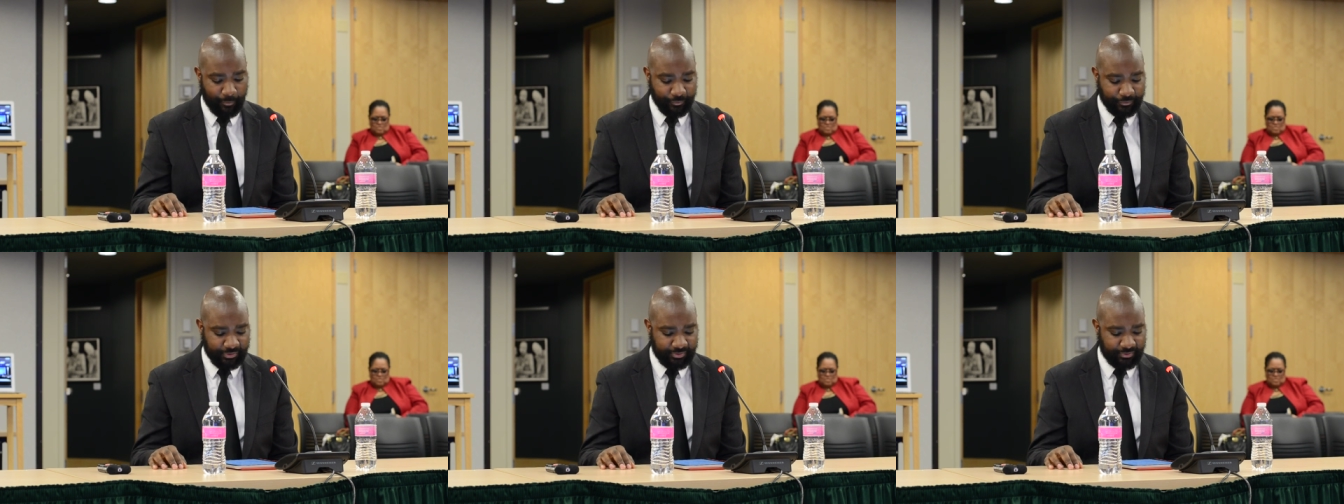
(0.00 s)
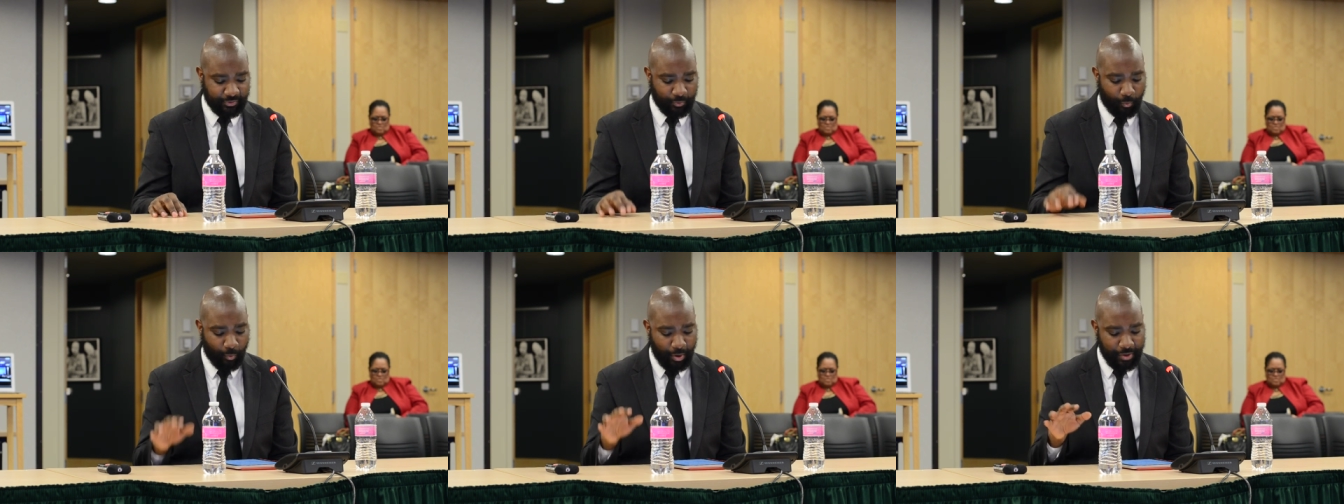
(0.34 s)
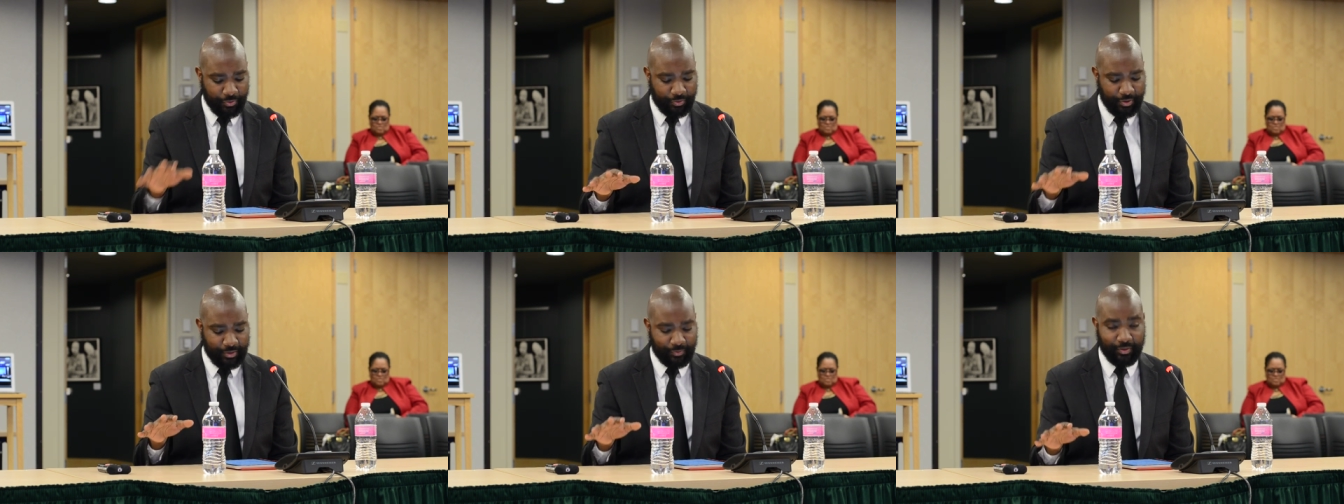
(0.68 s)
just the
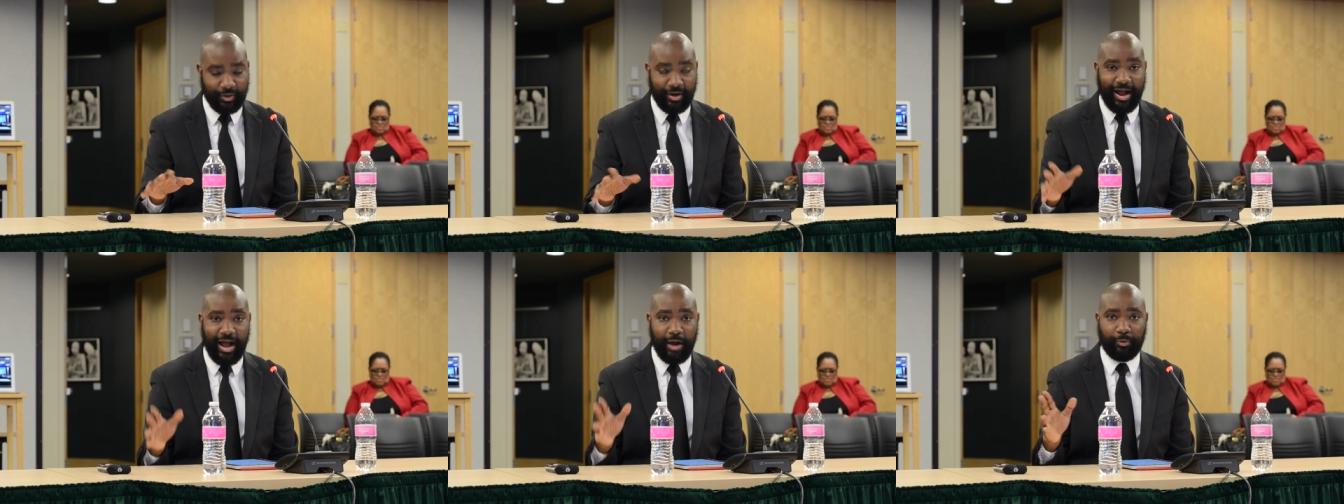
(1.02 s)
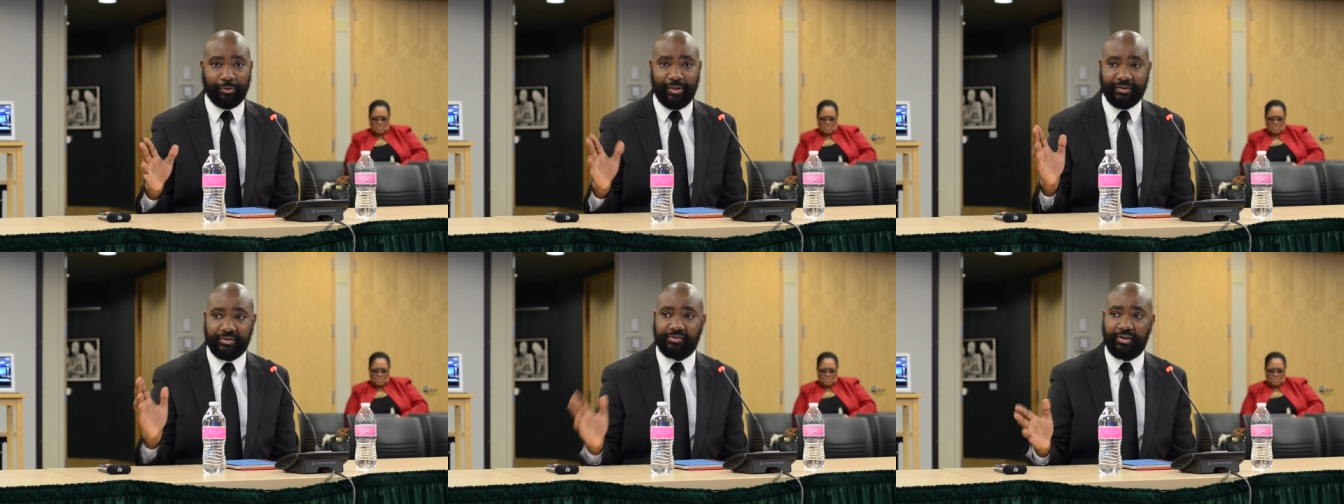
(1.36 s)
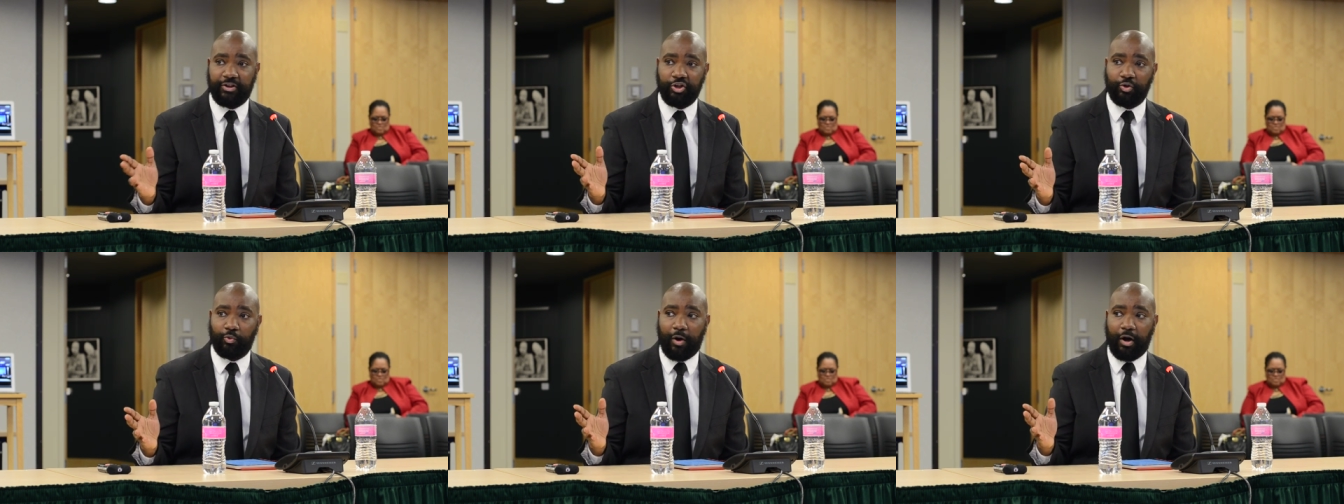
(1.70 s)
one thing that I would like to say
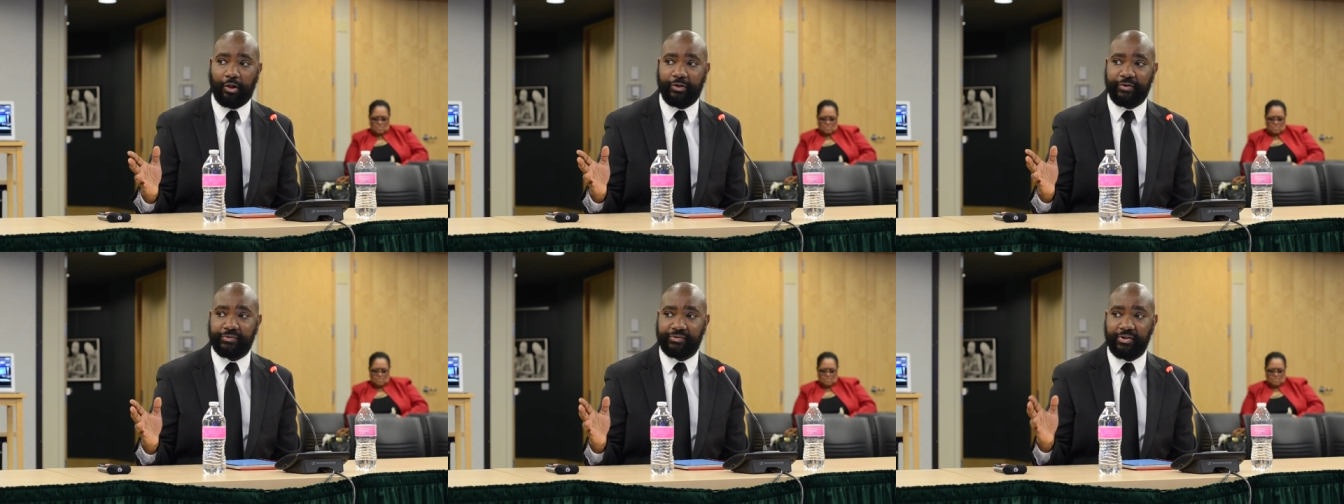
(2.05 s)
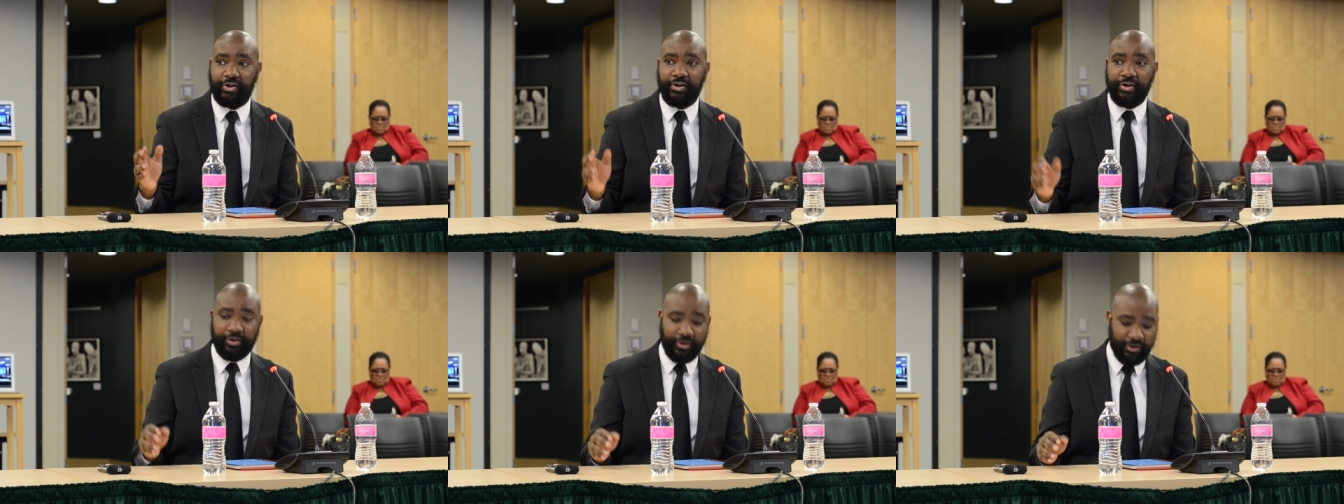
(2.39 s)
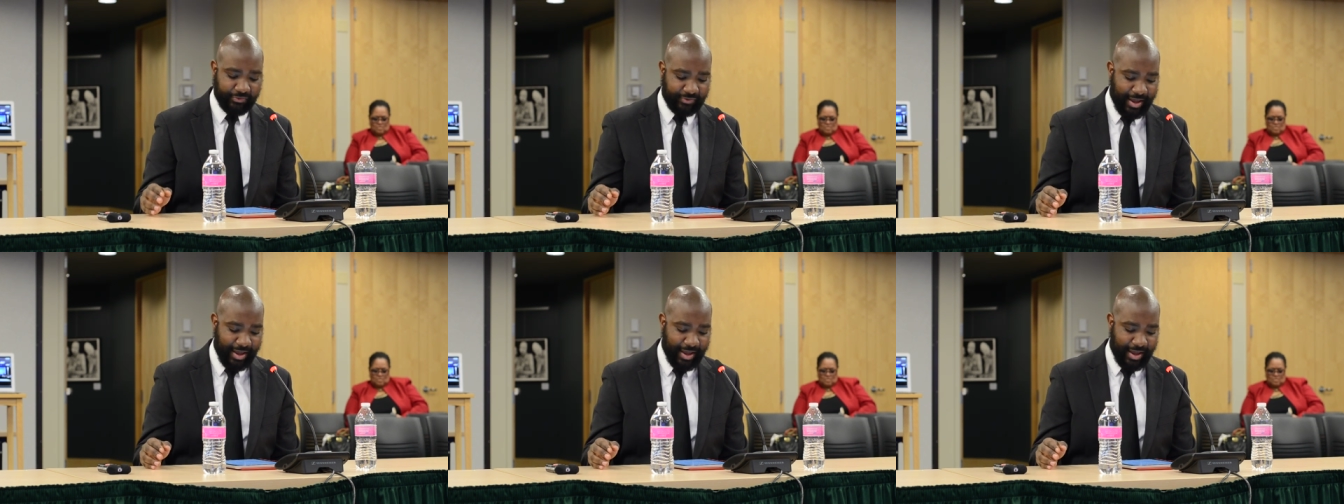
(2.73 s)
to you all is